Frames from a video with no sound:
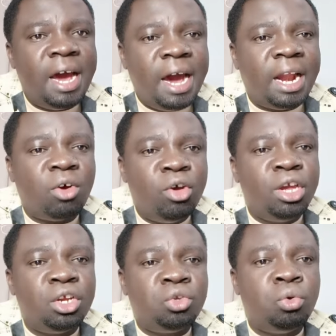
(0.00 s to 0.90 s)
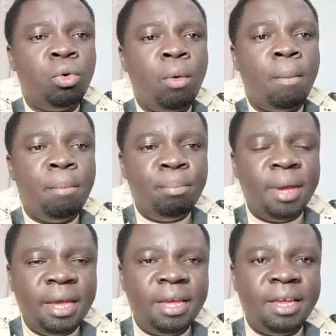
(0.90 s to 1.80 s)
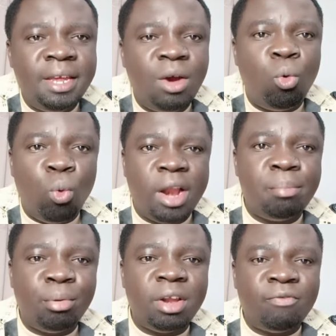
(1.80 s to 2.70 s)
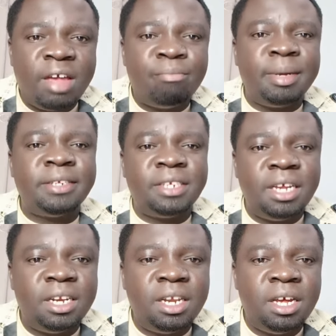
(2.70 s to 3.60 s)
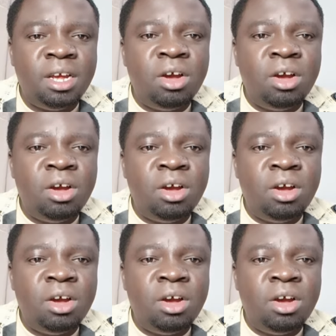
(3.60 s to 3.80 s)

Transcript: are going to pay one point five percent